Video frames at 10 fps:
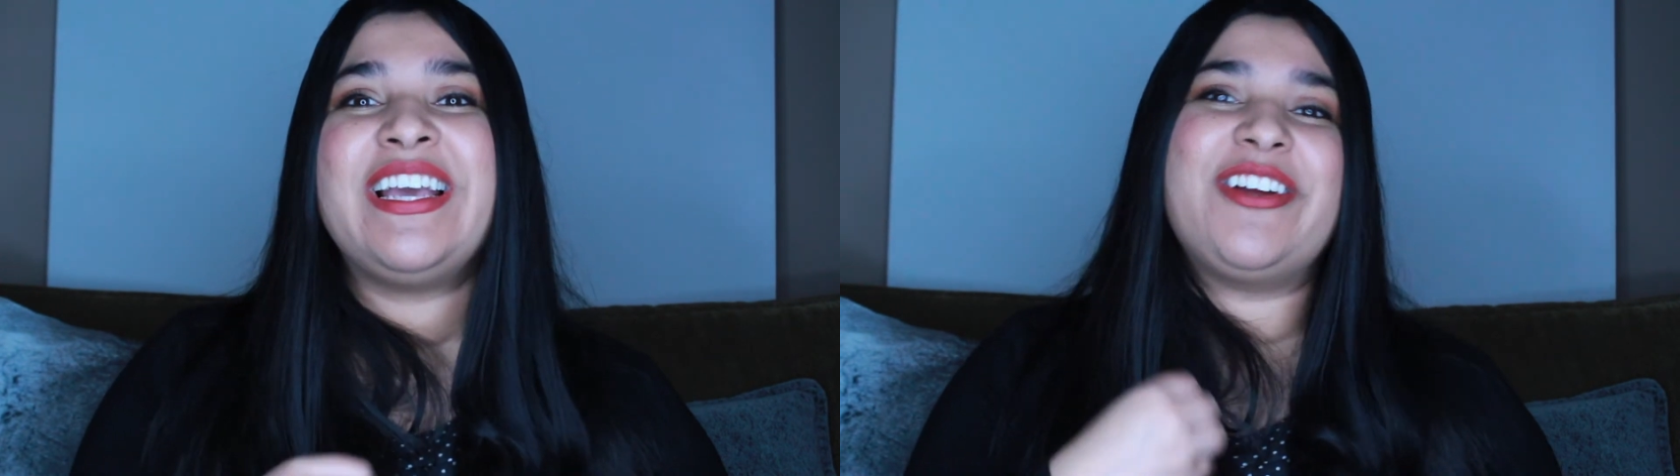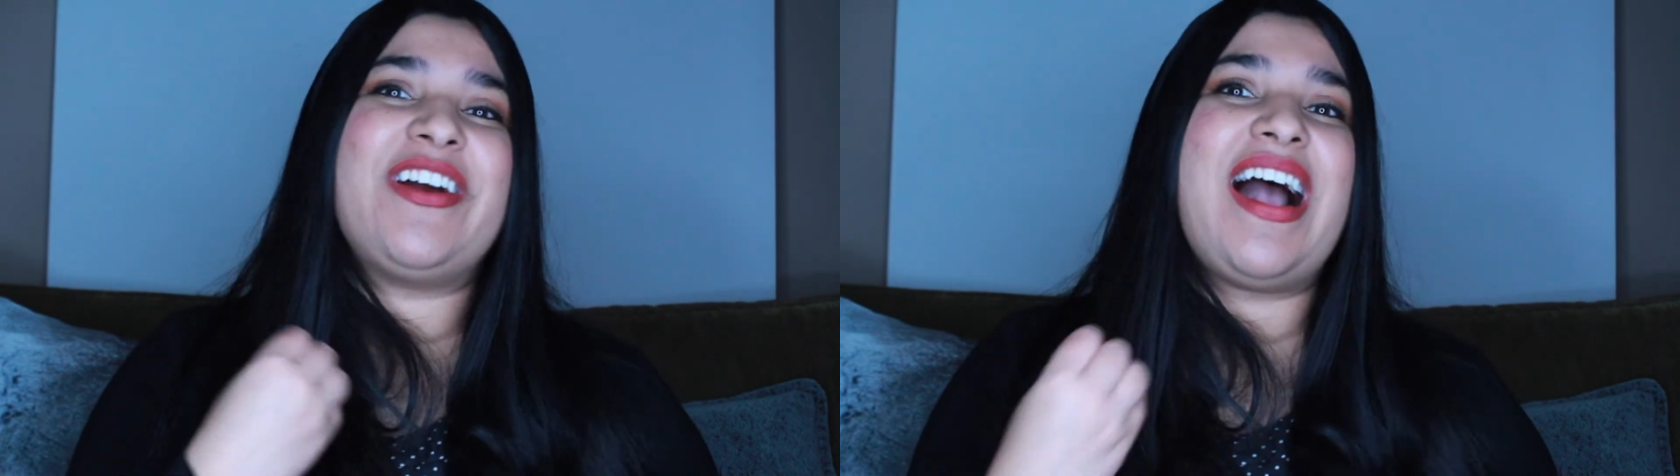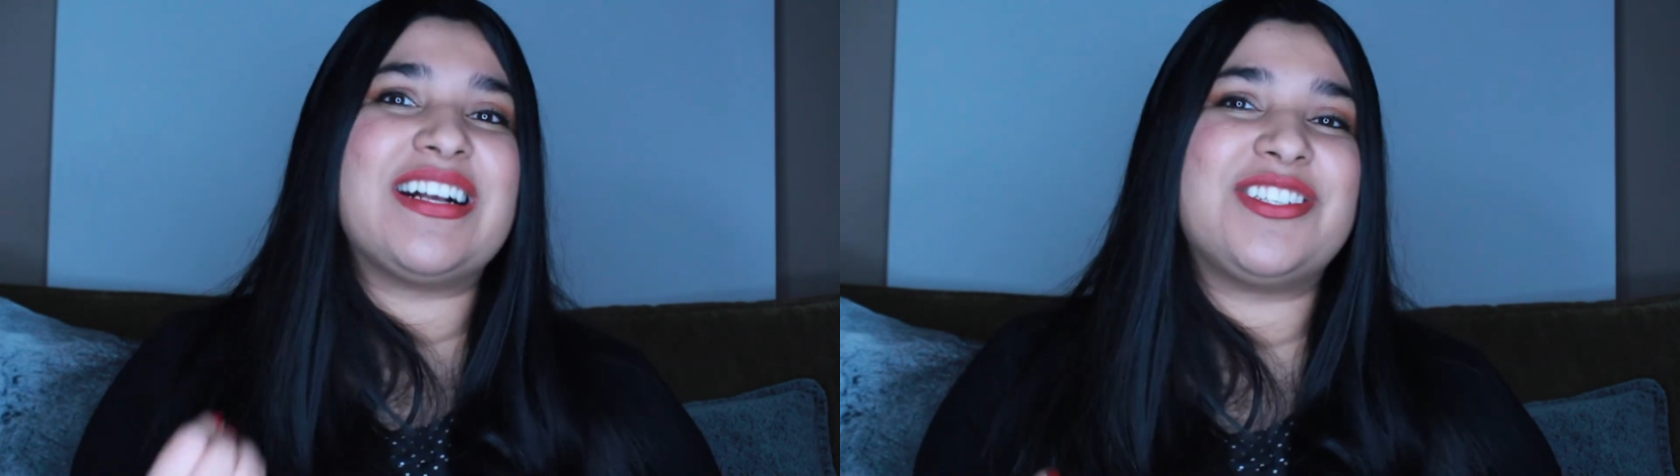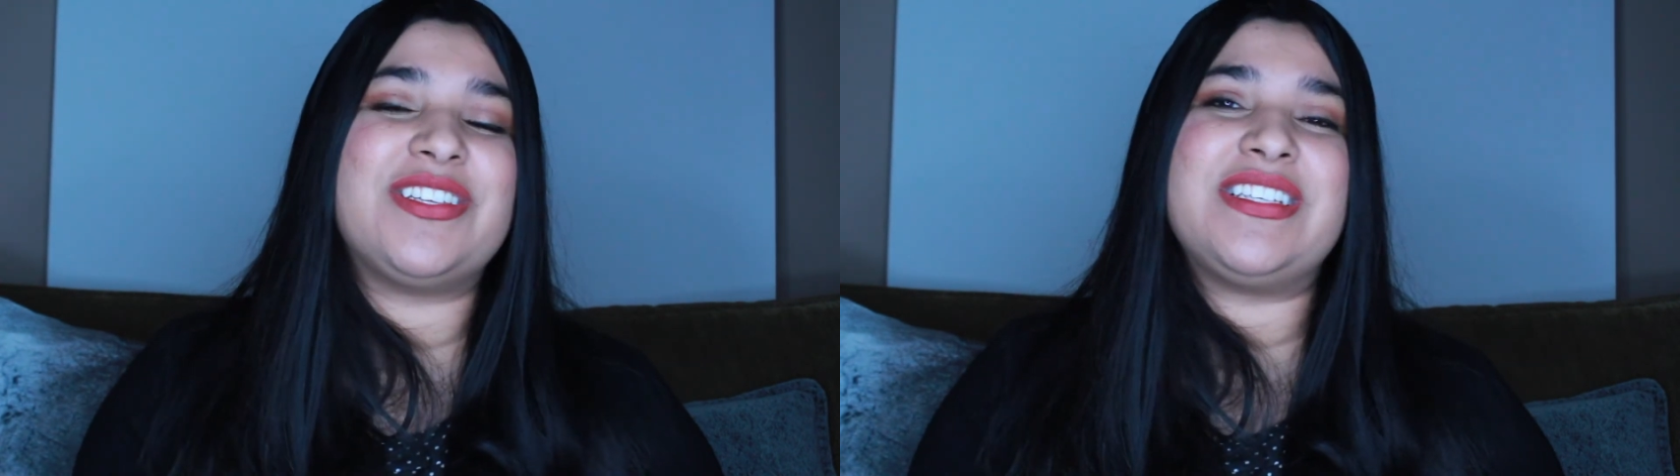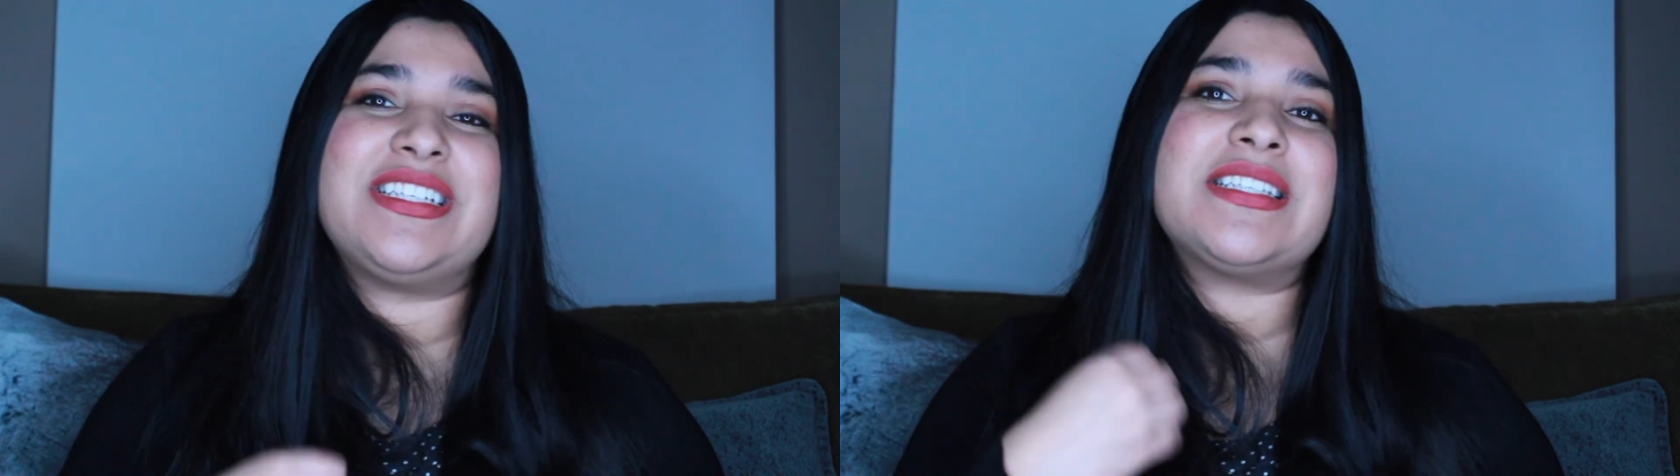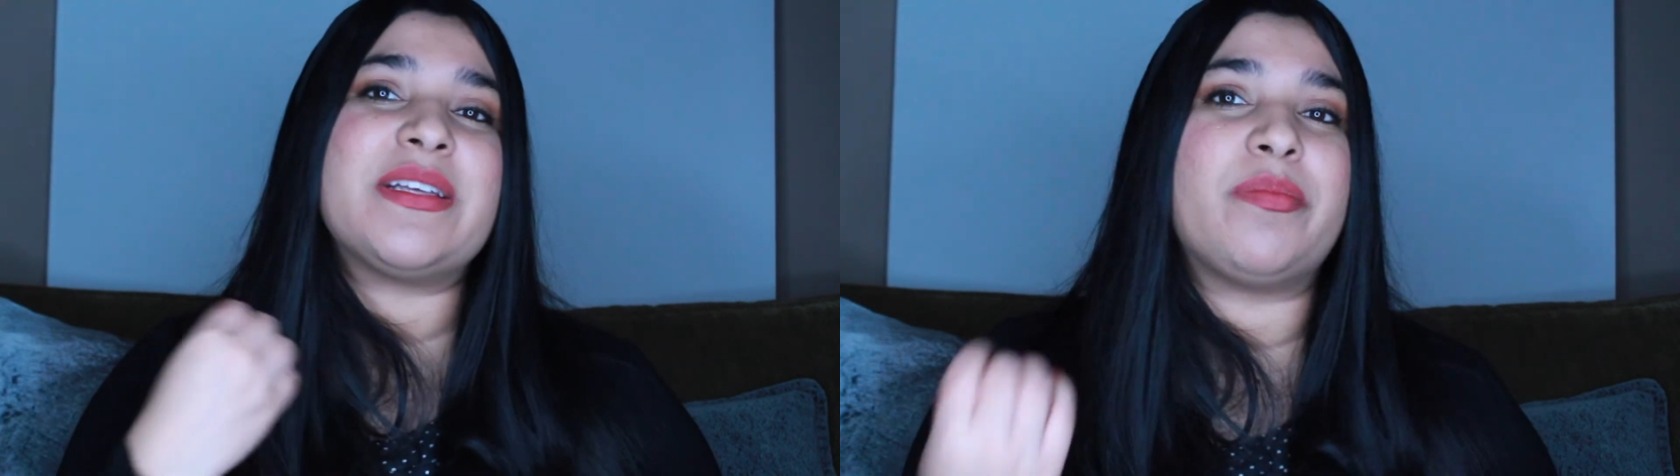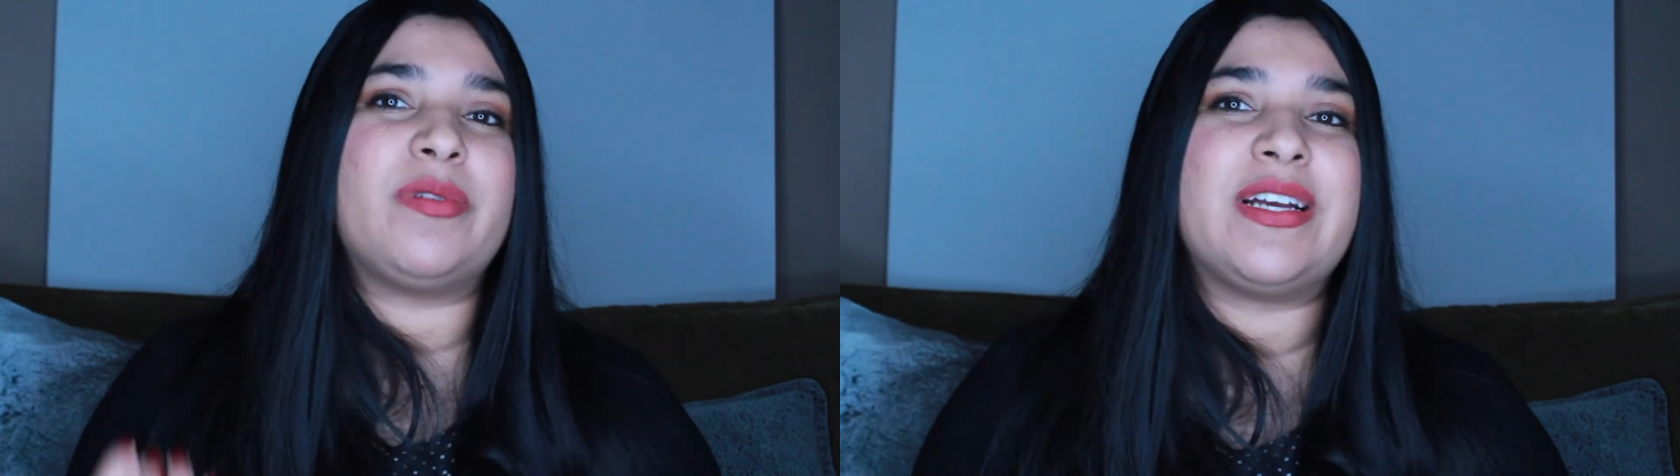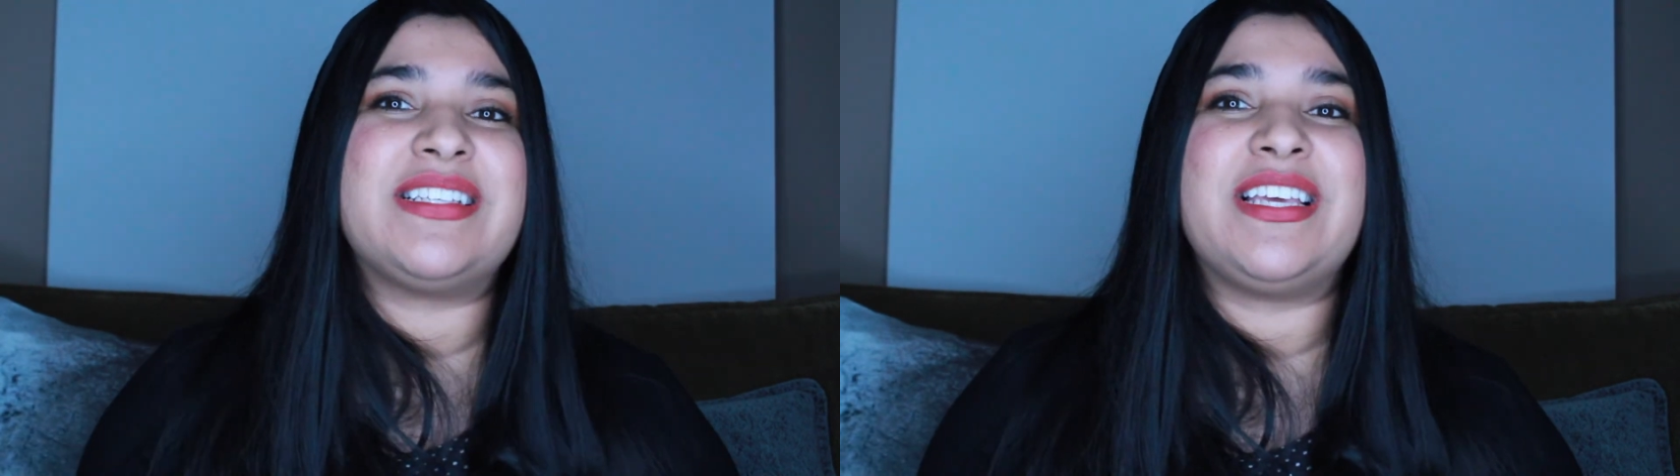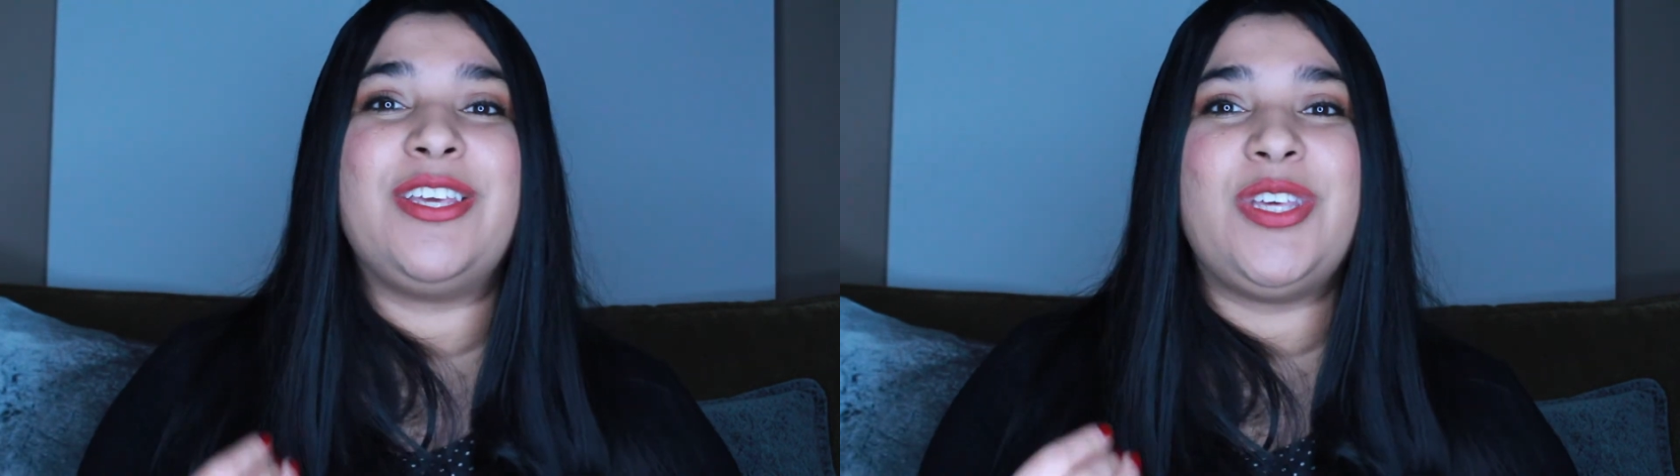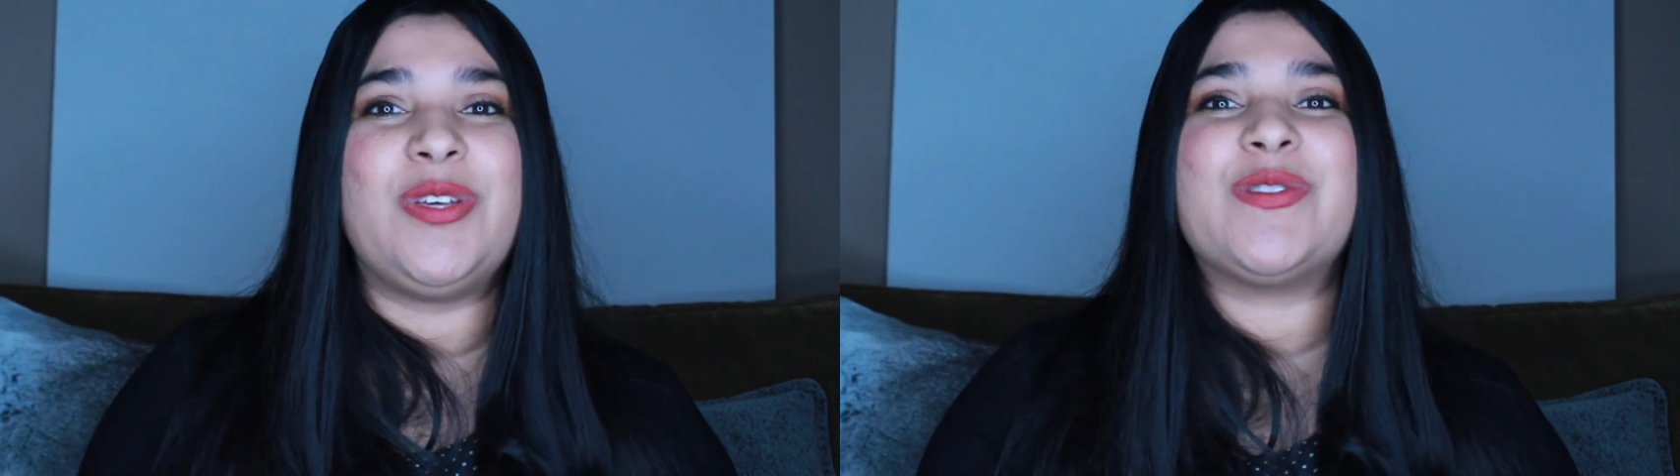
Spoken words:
You're actually just embracing you.